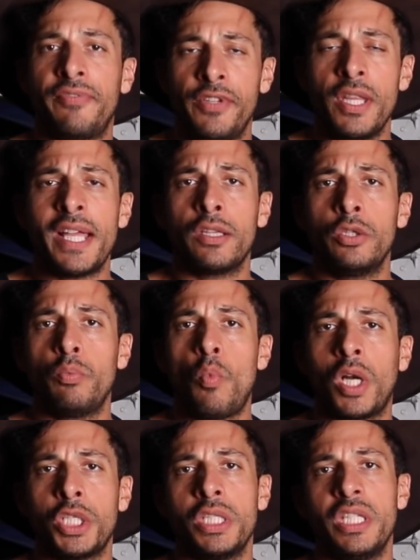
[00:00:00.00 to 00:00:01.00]
If you like
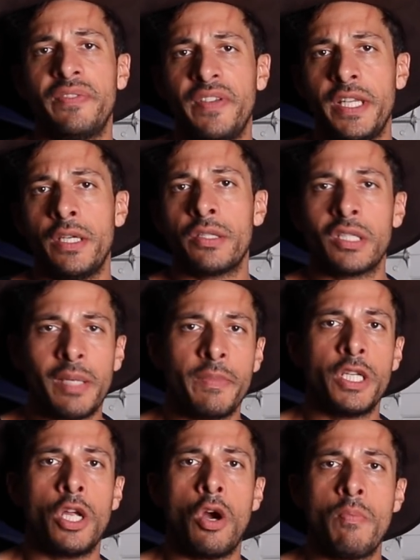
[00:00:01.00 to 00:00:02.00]
watching these videos, let
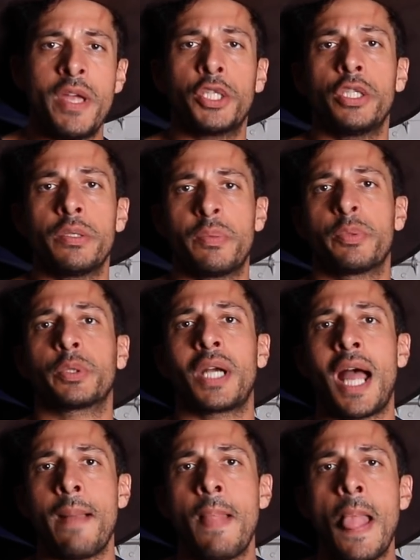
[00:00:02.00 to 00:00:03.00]
me know. Make sure to
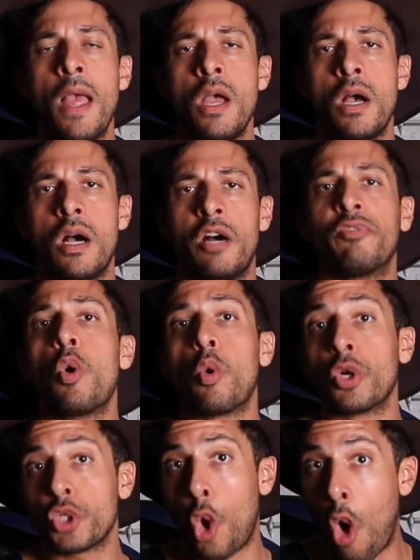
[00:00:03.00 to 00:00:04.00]
subscribe. Of
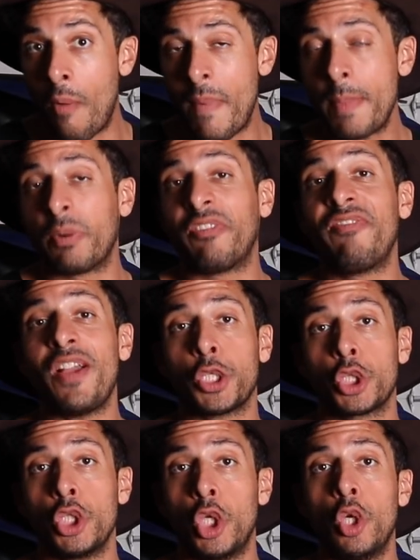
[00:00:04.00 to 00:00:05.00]
course, all of my
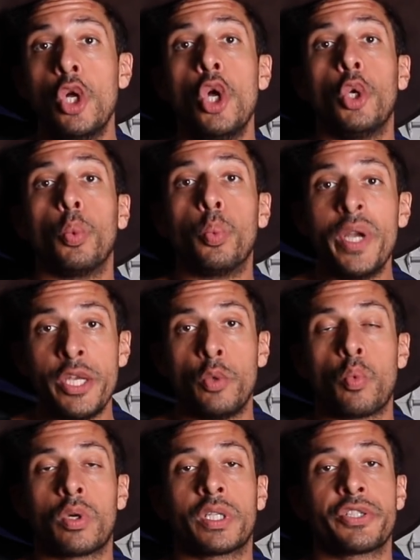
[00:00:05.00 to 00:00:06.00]
professional
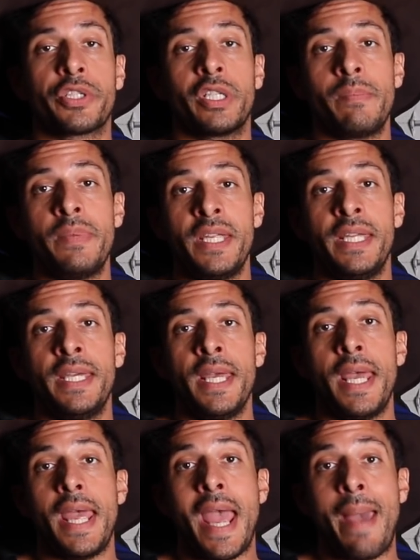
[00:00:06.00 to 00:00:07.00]
written work is going to be
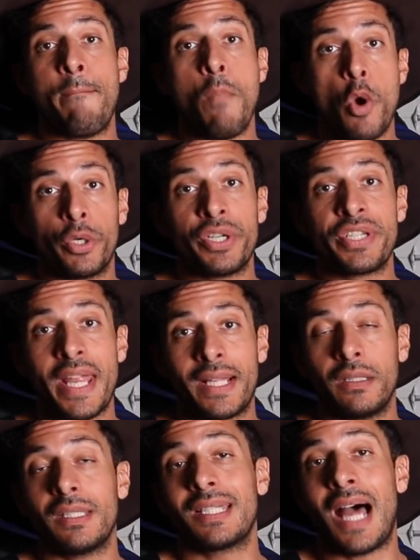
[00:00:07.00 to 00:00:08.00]
at
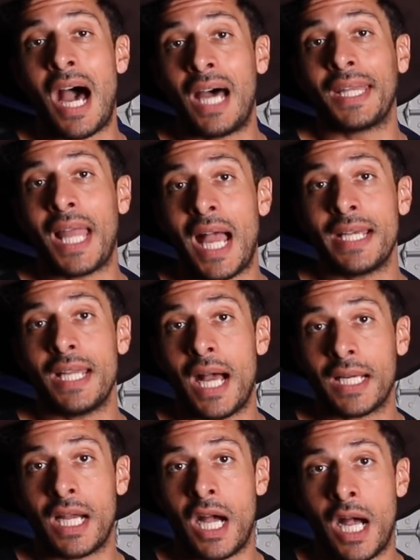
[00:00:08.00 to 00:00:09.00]

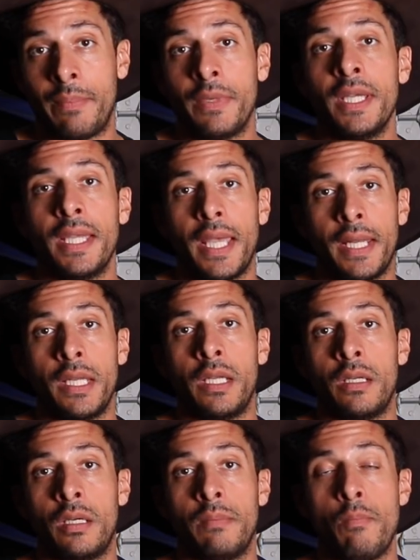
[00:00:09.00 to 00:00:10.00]
motorcyclistonline.com and
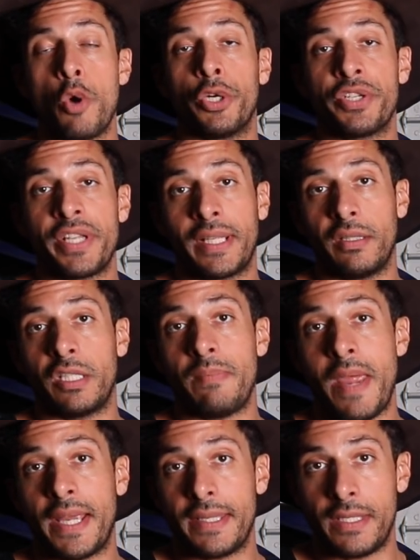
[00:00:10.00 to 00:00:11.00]
in Motorcyclist
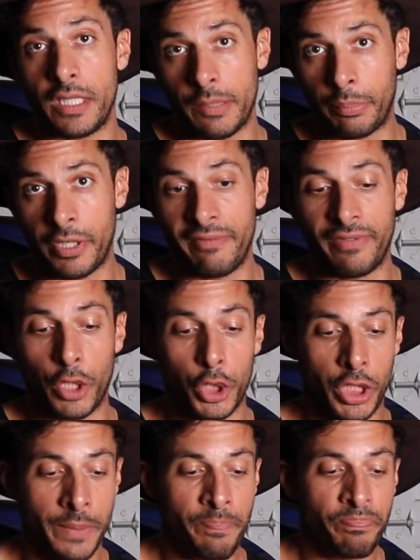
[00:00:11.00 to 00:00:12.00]
Magazine, the print
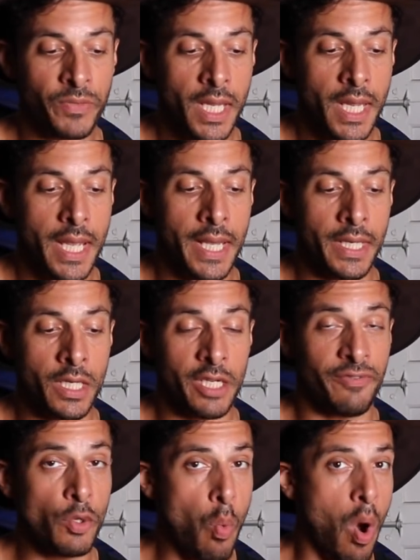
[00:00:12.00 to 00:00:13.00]
version. And
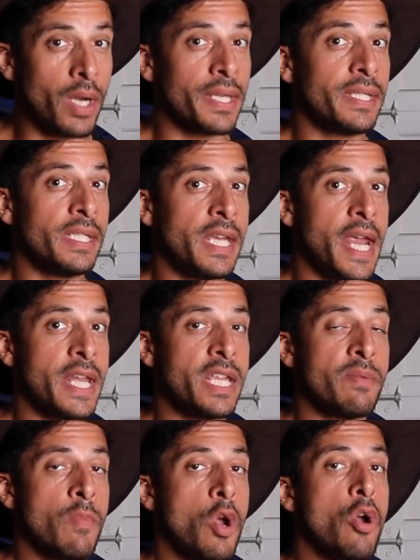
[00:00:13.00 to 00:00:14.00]
if you want to see
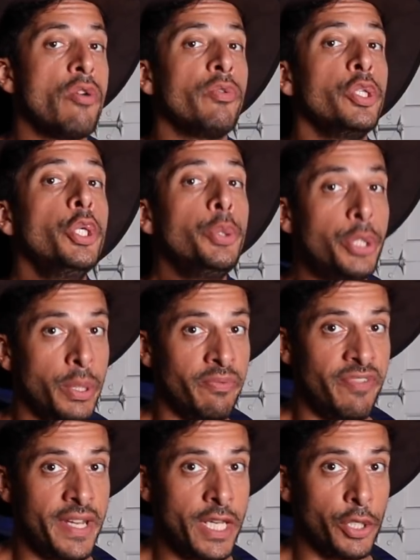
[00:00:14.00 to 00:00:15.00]
any
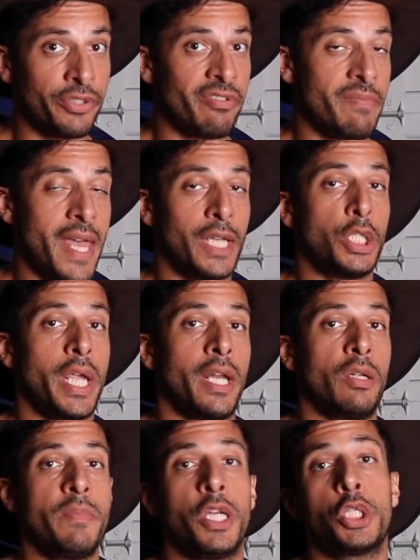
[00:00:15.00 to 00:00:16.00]
YouTube videos from that
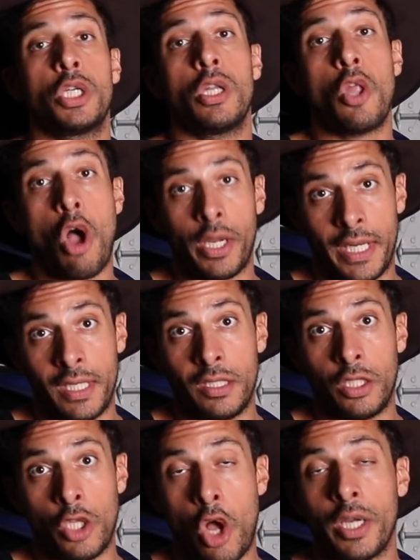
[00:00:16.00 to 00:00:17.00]
channel, make sure to log in
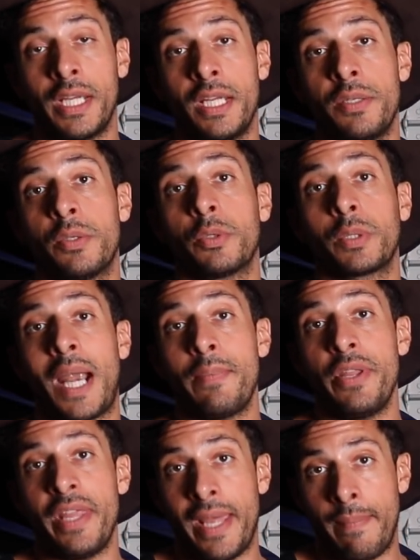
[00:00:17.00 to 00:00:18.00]
and subscribe
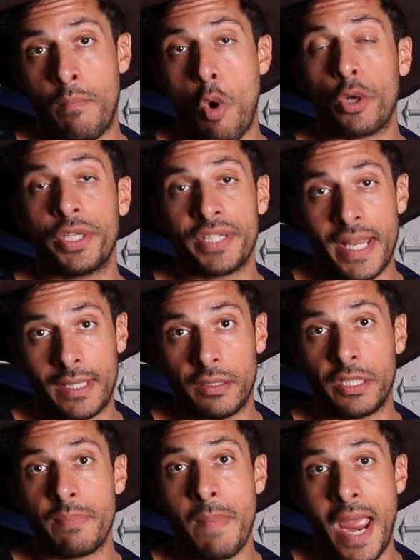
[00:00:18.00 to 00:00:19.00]
to them,
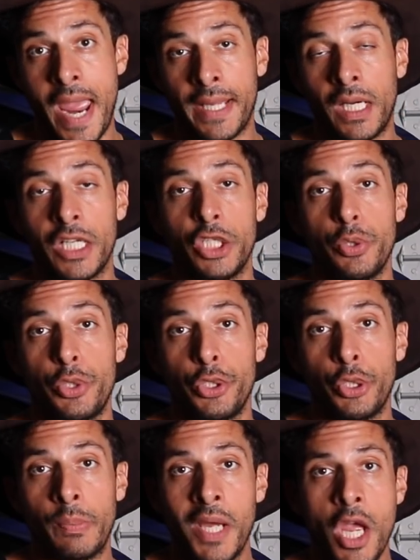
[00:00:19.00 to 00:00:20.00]
Motorcyclist Mag on
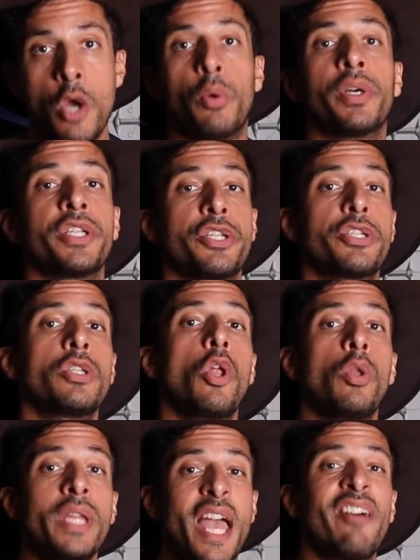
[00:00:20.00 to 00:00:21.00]
YouTube. We're going to
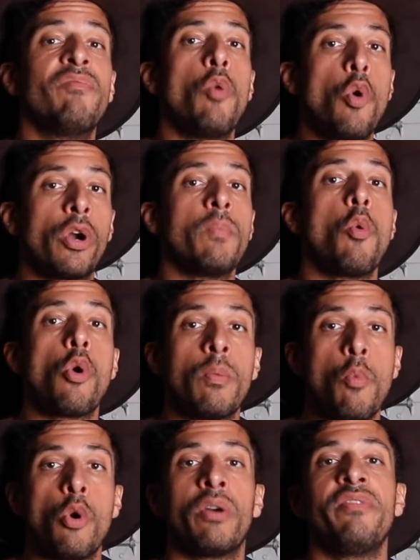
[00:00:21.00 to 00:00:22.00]
slowly have more and
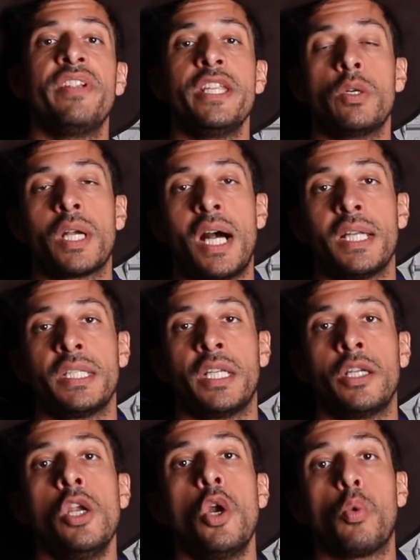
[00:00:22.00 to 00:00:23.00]
more video
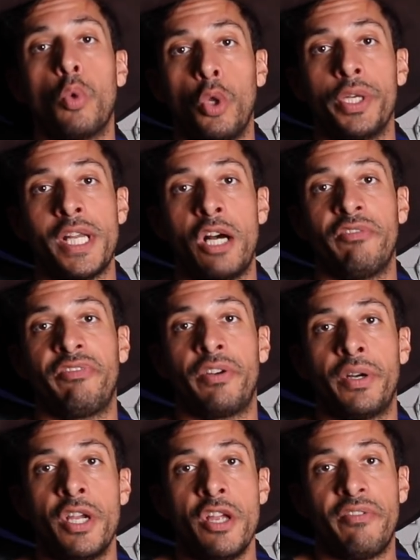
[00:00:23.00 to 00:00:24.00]
content rolling out
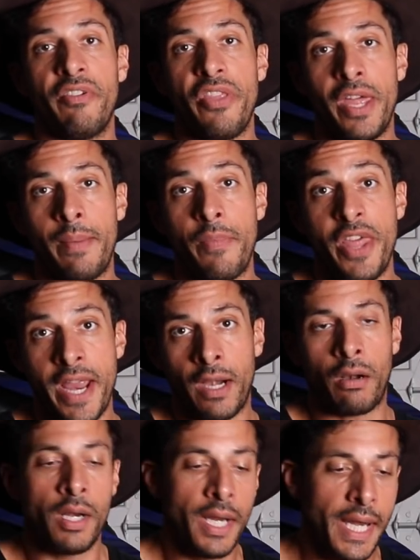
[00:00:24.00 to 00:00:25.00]
for them
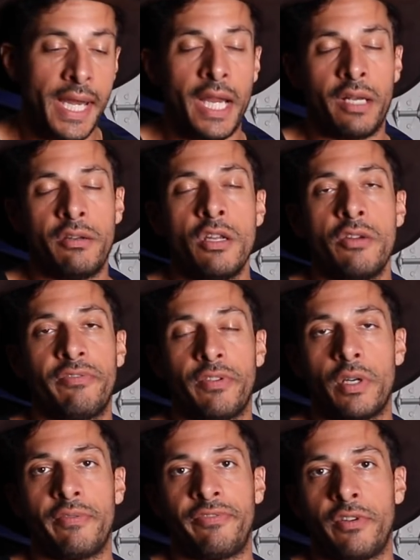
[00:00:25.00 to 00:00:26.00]
there and
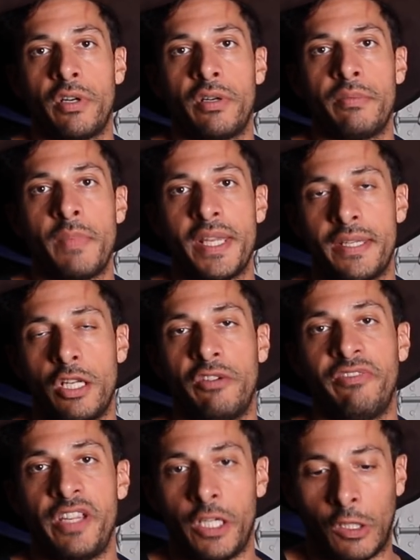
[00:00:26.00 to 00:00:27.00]
for
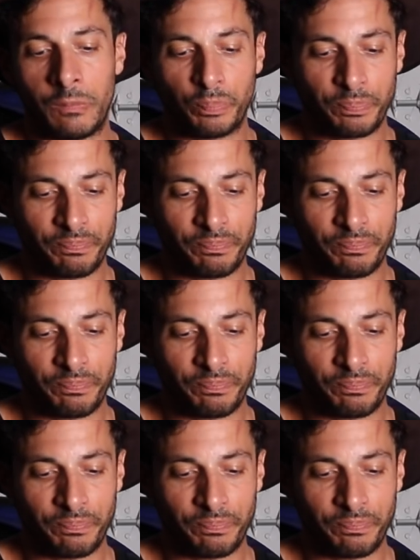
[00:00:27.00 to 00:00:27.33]
myself here.